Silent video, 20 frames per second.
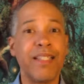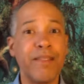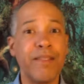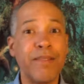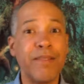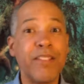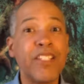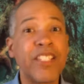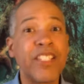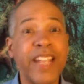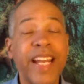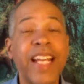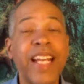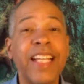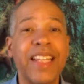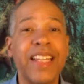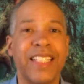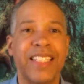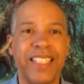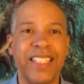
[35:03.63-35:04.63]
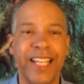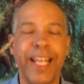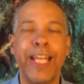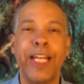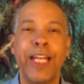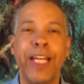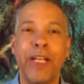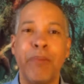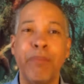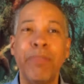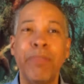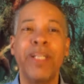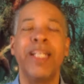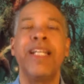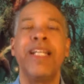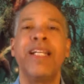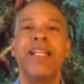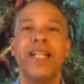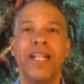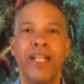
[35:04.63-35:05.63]
staying the same,
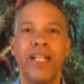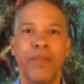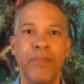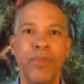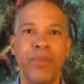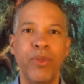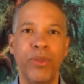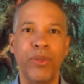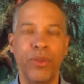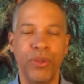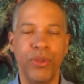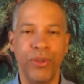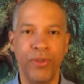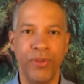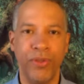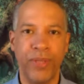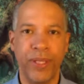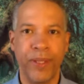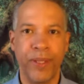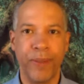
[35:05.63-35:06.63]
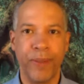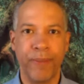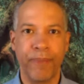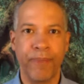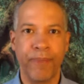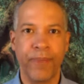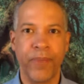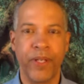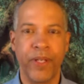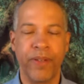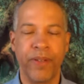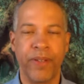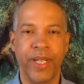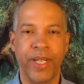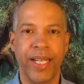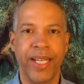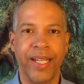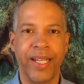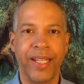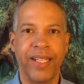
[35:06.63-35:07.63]
being unmoved.
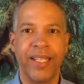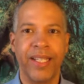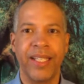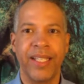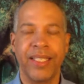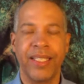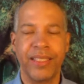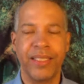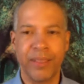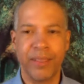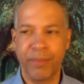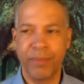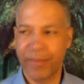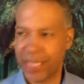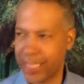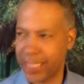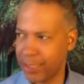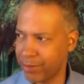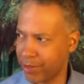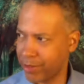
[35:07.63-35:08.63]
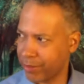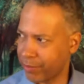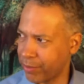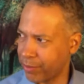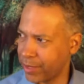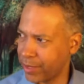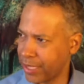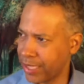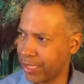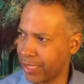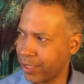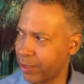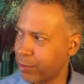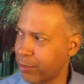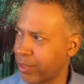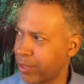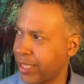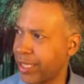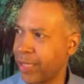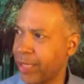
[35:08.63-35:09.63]
Okay. And sometimes if we end up
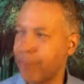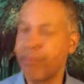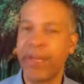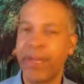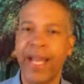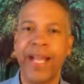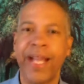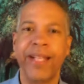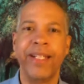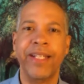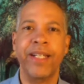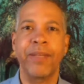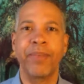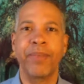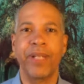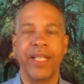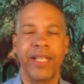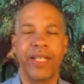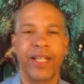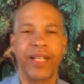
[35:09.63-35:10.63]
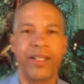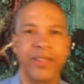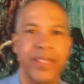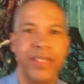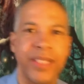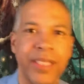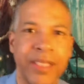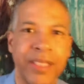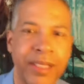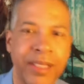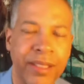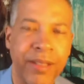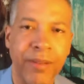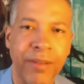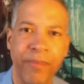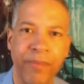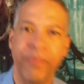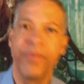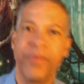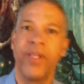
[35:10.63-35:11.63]
getting backed up in our
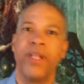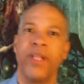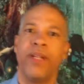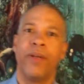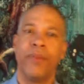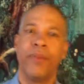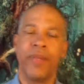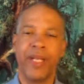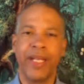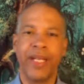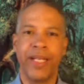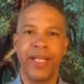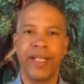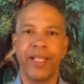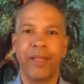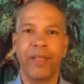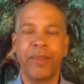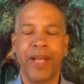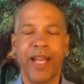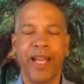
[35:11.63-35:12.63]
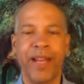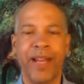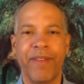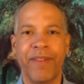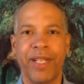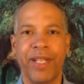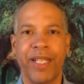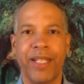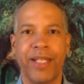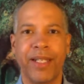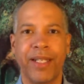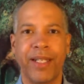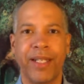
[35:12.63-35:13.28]
system, we end up having